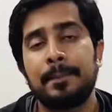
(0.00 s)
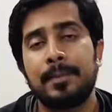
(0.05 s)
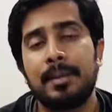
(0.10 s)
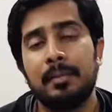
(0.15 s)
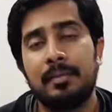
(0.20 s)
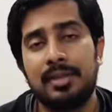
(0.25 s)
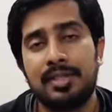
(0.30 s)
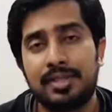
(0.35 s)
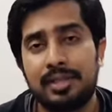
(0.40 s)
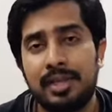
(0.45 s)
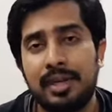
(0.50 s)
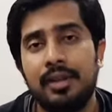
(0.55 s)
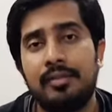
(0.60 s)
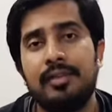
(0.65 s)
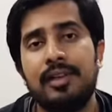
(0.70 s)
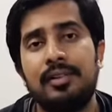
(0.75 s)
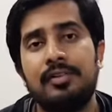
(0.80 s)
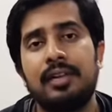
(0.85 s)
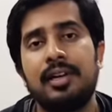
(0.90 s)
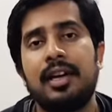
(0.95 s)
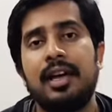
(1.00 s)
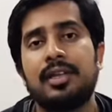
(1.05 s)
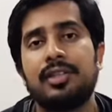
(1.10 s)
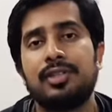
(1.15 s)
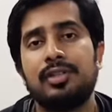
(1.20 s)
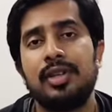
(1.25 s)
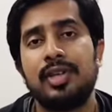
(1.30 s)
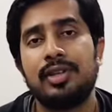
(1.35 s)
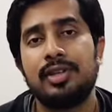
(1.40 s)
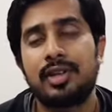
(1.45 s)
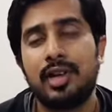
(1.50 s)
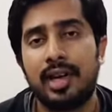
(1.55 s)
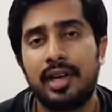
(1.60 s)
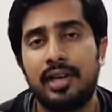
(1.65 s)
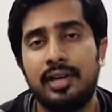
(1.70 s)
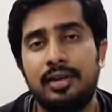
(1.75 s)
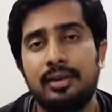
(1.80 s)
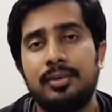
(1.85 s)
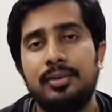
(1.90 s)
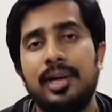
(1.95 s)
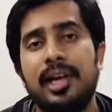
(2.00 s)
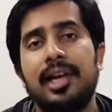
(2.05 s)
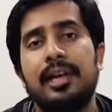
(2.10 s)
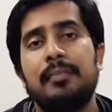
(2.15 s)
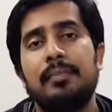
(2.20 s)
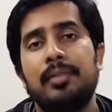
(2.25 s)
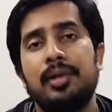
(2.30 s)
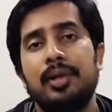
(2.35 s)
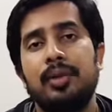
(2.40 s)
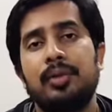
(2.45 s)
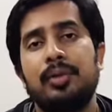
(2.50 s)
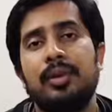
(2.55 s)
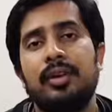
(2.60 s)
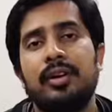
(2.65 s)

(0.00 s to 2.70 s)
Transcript: But still, we will actually try to help you